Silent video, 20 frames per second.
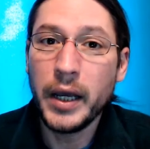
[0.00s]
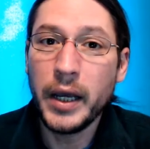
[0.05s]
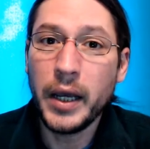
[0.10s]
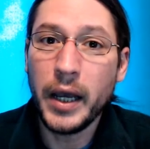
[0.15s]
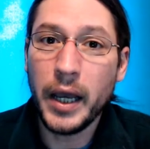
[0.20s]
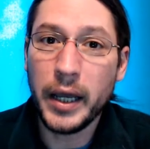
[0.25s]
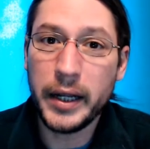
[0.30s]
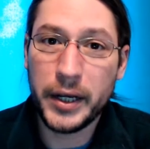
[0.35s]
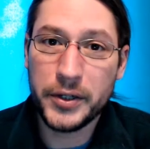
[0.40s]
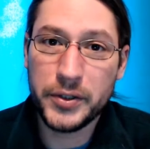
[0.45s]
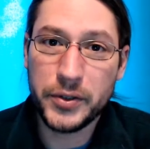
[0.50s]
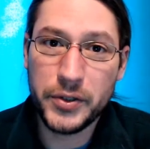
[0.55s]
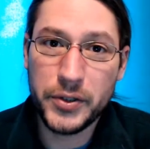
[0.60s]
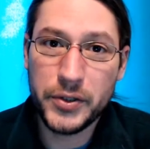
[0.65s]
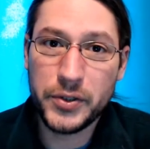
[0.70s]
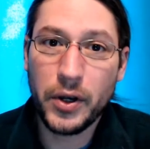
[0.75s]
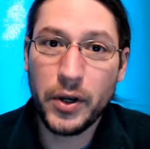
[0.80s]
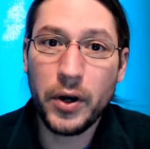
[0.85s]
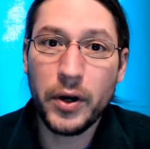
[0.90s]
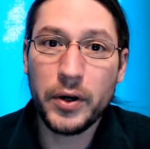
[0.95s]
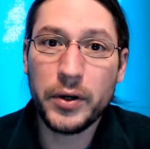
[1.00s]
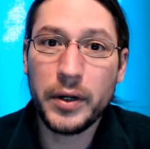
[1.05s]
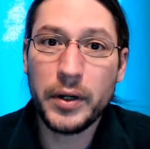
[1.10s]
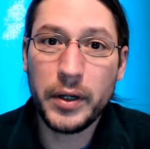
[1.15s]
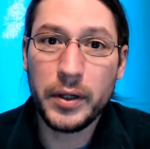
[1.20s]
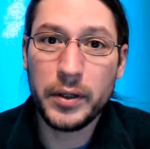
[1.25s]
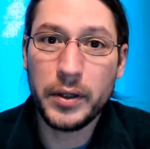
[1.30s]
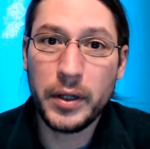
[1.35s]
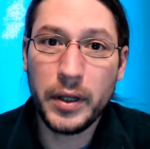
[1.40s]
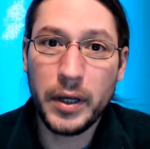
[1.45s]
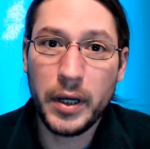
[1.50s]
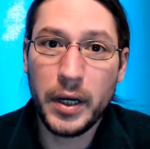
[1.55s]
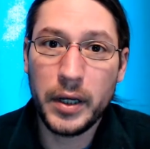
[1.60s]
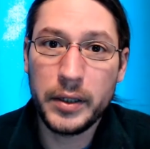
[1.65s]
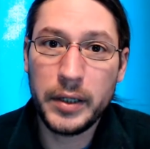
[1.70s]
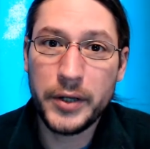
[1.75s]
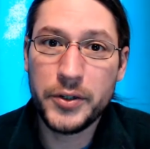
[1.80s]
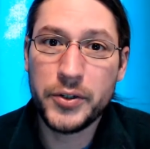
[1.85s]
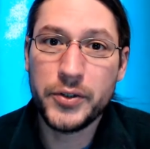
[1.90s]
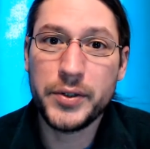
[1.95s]
and actually start a
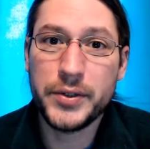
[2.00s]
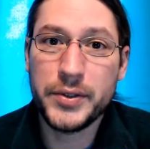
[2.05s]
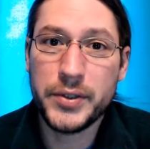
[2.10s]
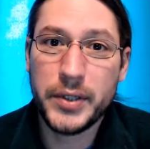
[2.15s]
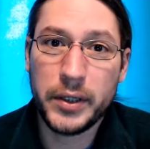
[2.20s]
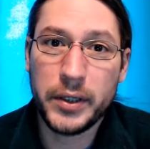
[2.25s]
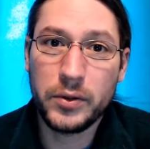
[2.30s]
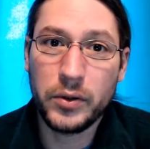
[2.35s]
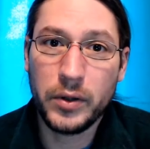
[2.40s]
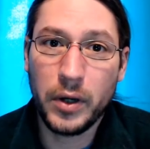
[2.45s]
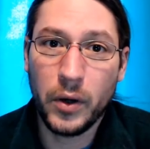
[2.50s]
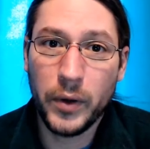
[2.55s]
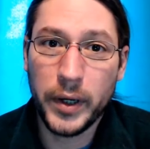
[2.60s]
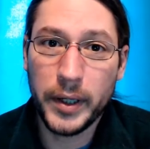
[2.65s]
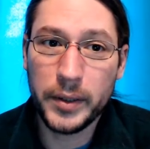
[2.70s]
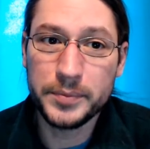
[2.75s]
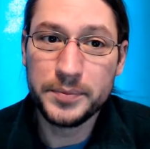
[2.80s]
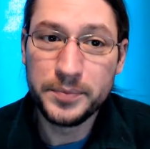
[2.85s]
nitrogen cycle going,